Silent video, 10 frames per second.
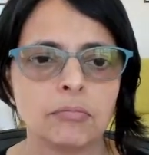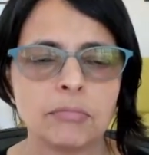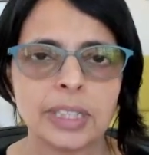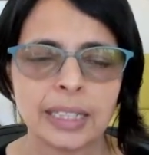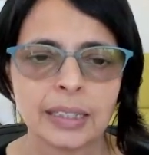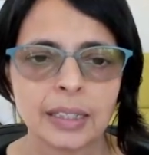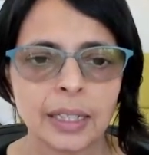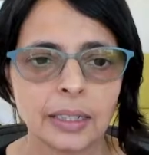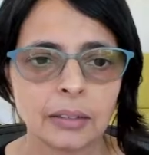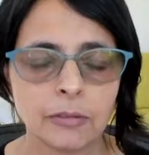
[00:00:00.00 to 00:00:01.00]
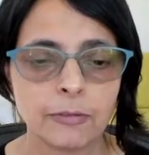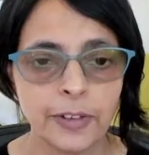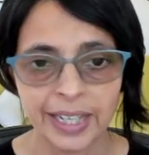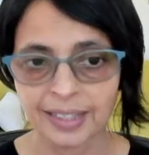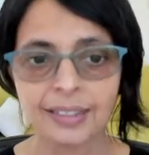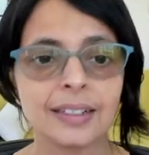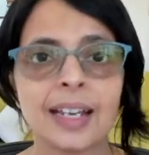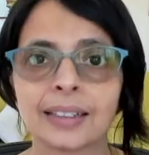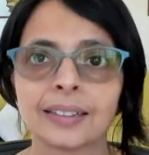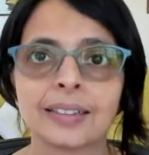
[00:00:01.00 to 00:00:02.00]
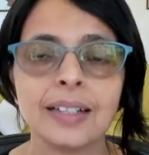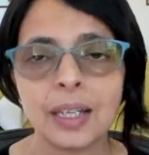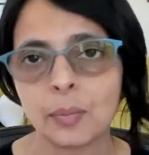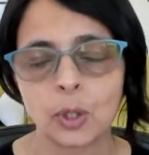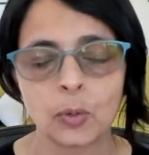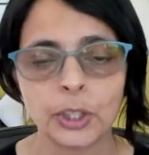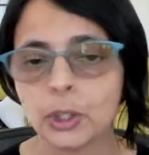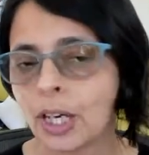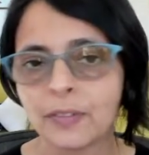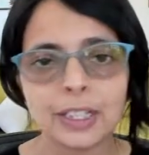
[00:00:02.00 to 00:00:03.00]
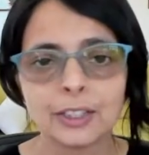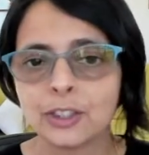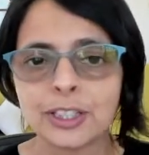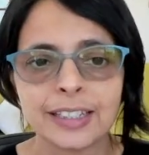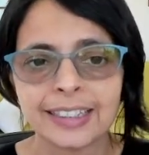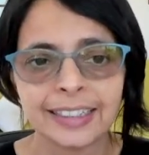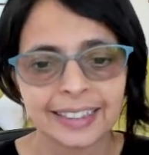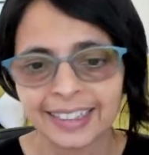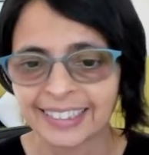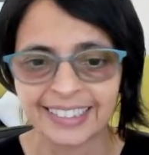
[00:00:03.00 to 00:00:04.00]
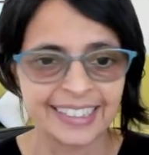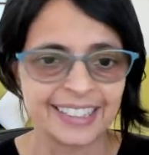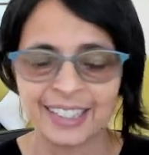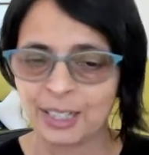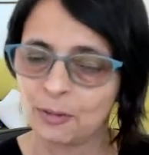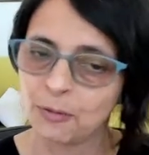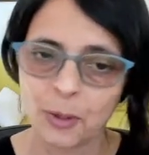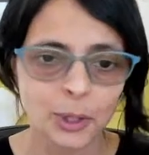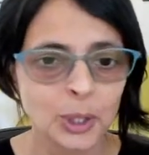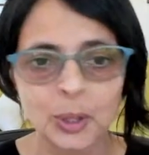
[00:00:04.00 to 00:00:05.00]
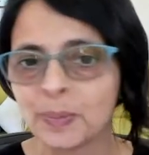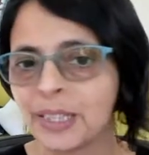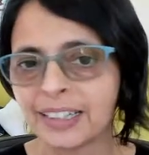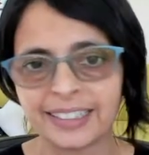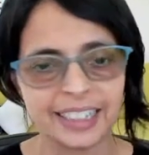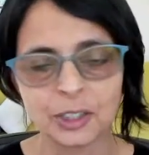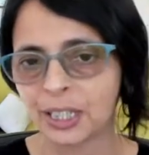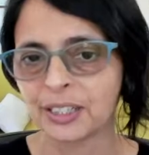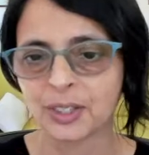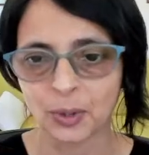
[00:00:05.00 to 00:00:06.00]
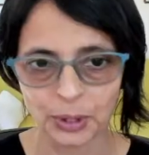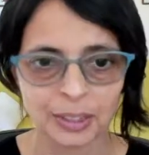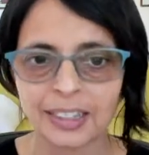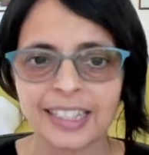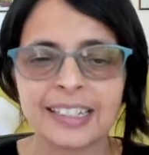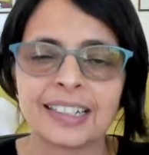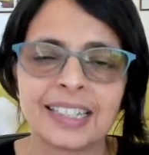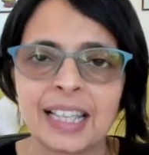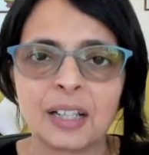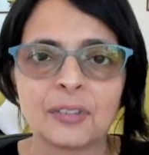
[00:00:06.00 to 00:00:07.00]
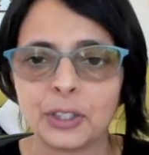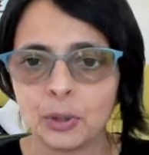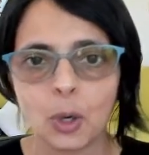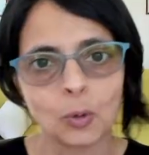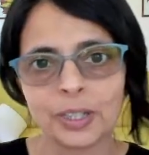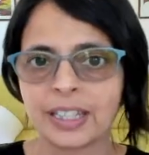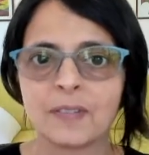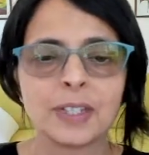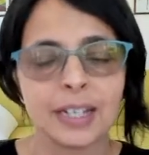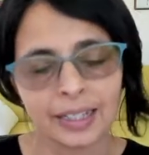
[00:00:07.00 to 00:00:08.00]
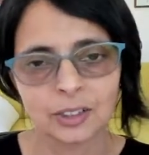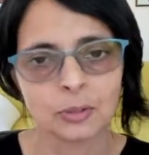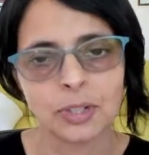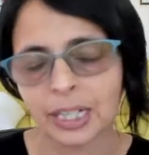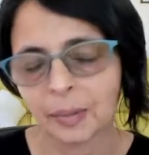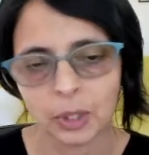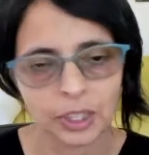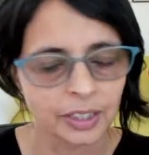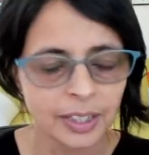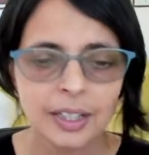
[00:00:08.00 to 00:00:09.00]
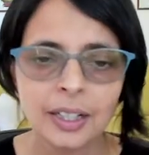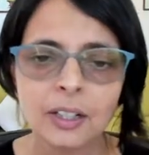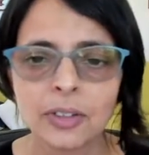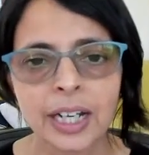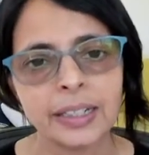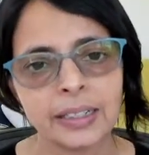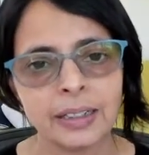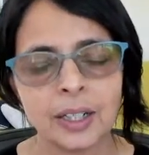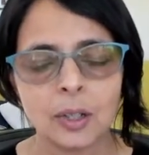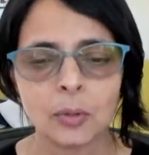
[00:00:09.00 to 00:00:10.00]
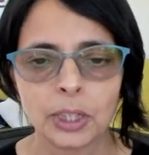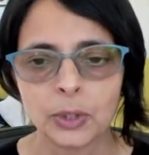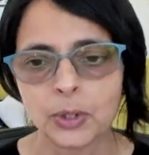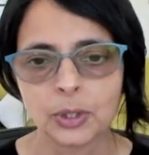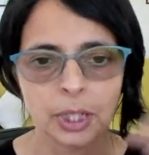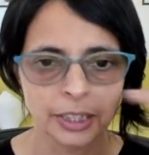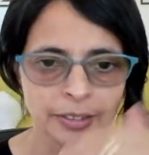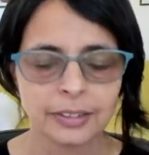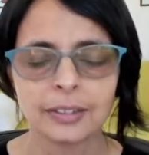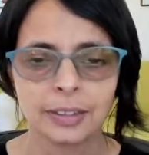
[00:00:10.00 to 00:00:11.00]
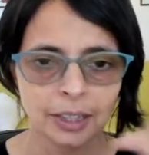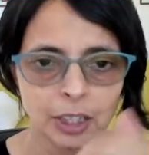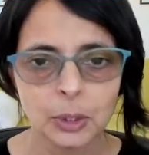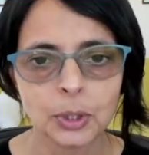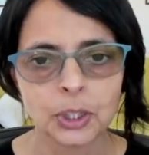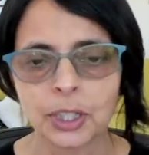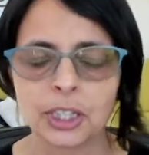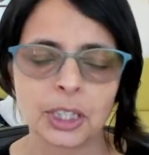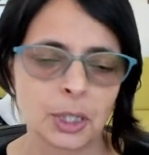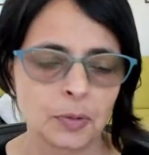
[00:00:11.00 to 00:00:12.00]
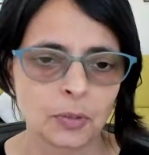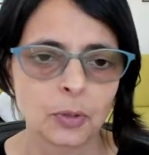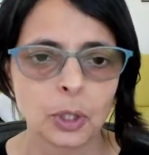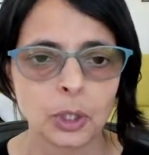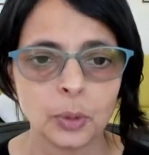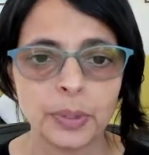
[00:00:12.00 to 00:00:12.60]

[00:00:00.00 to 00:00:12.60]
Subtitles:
Things like face the next neighbor. When you have an adjacency list, it's just a for loop that iterates over the list itself, and you always have the next neighbor ready when you start a new iteration of the for loop.